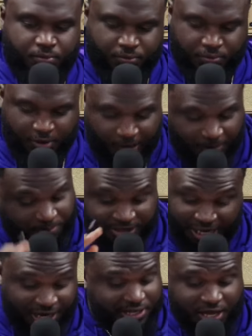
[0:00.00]
I'm, I'm
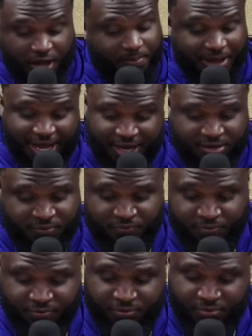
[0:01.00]
telling y'all, man.
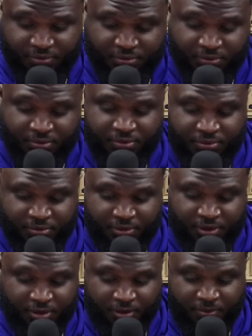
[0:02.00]

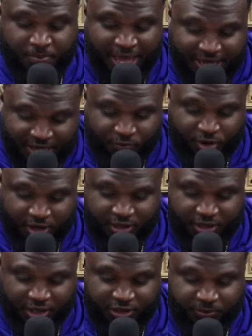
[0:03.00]
Make it real
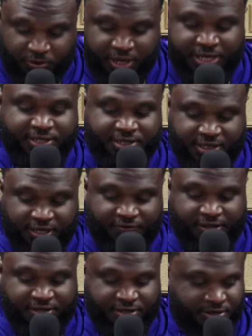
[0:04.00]
uncomfortable and see if they
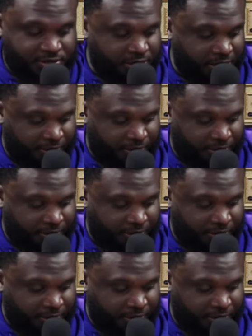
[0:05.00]
still stay.